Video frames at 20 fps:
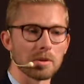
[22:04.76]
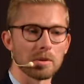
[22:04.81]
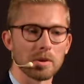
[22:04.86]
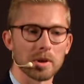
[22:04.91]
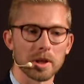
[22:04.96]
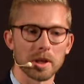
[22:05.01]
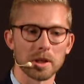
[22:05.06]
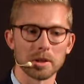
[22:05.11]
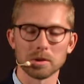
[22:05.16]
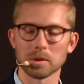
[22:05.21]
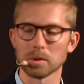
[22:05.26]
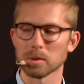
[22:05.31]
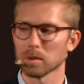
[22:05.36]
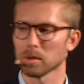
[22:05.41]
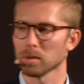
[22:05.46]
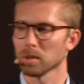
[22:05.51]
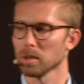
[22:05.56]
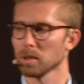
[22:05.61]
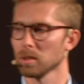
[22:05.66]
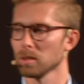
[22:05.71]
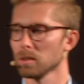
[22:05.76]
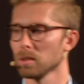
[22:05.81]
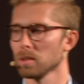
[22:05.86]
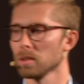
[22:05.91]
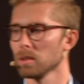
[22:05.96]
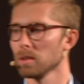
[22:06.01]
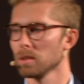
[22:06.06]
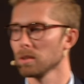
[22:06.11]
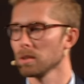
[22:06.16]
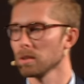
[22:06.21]
order to
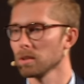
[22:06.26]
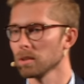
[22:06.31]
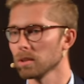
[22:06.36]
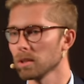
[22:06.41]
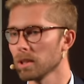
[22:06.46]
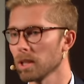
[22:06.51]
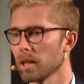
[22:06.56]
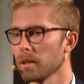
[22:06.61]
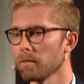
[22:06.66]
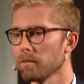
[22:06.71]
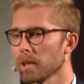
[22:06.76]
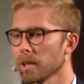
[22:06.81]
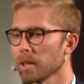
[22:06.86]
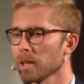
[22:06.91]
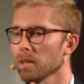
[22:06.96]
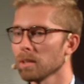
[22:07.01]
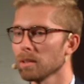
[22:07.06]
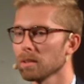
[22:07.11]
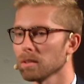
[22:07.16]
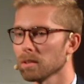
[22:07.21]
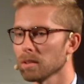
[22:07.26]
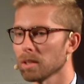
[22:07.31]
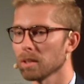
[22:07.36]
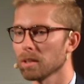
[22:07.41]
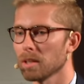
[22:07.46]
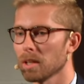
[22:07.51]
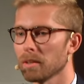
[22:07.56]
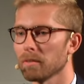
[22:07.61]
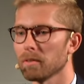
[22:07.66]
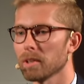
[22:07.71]
delivering a
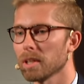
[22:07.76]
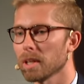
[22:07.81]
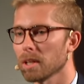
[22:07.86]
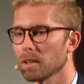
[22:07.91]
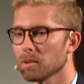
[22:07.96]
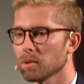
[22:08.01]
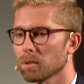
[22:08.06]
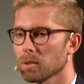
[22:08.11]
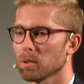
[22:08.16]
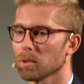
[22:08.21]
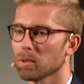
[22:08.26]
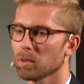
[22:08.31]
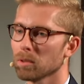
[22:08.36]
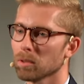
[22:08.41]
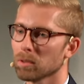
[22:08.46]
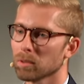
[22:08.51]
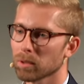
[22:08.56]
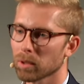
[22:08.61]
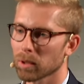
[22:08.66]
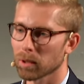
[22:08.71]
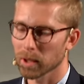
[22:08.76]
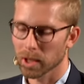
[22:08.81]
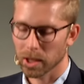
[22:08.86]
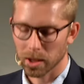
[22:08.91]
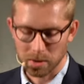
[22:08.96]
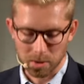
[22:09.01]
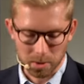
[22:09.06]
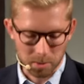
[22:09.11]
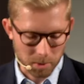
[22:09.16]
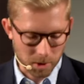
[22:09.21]
delivery date to our
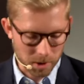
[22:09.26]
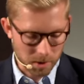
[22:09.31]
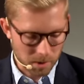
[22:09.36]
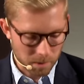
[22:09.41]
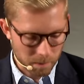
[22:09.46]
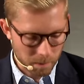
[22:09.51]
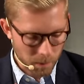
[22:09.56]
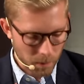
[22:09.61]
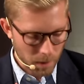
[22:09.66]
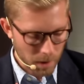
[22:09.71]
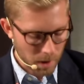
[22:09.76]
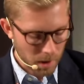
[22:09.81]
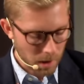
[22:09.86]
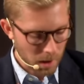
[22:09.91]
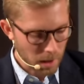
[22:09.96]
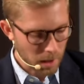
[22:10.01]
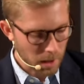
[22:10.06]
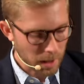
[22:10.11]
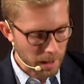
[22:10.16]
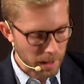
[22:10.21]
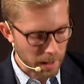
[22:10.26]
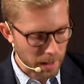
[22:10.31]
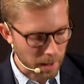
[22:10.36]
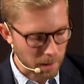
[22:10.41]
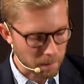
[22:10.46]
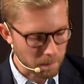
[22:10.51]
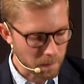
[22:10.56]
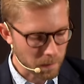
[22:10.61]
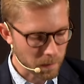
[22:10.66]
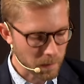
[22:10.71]
customers.
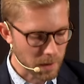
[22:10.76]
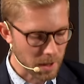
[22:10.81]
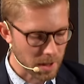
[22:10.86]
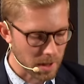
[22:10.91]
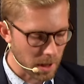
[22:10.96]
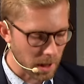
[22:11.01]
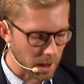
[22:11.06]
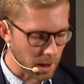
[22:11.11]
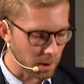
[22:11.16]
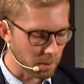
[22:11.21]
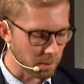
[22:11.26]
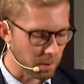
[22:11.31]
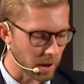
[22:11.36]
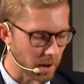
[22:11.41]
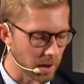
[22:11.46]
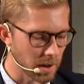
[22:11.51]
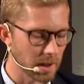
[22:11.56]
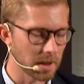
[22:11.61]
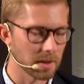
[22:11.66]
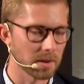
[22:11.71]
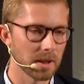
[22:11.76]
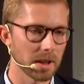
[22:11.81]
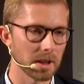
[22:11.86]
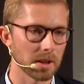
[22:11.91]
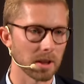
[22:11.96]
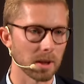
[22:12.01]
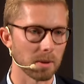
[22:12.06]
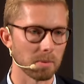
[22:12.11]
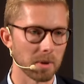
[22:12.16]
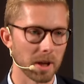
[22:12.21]
The second part is
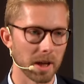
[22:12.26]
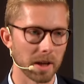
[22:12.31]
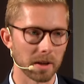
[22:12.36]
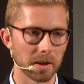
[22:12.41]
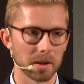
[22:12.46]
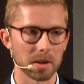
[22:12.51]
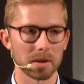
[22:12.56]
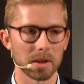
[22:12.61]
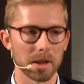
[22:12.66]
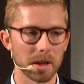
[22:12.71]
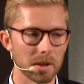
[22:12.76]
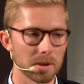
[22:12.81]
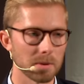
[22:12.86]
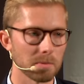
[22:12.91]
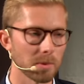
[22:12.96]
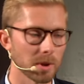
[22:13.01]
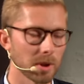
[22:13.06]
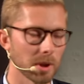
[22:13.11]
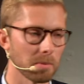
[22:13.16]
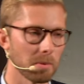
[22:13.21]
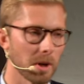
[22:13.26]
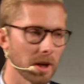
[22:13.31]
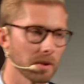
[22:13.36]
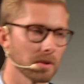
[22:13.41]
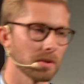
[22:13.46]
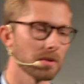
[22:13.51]
detail planning, and that is more about